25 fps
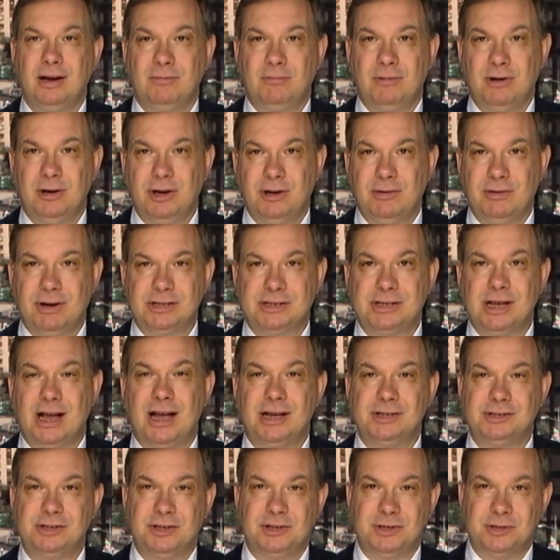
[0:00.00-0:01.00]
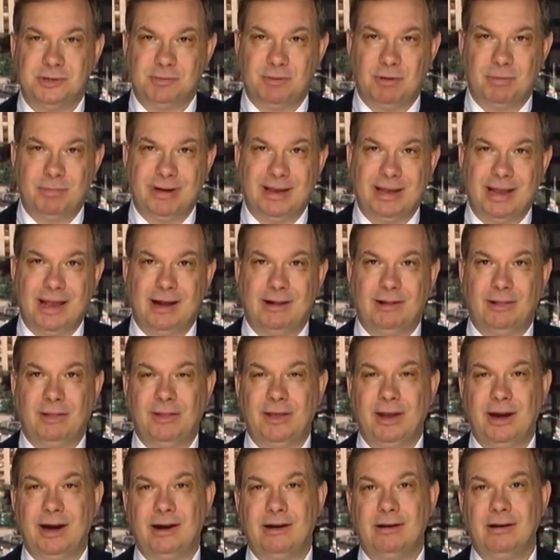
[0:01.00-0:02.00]
when U.S. hostages were being held
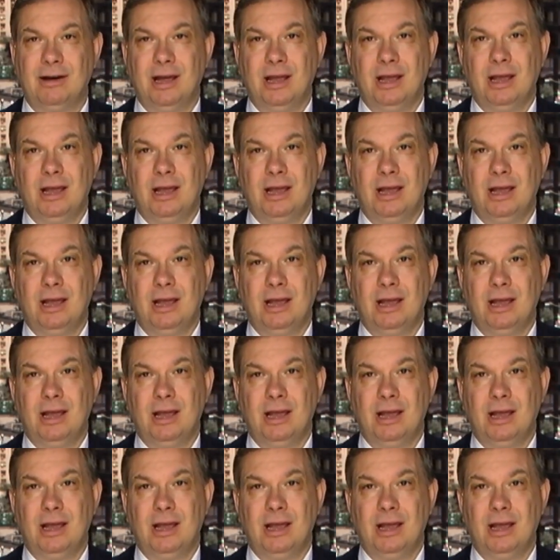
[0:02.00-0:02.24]
there.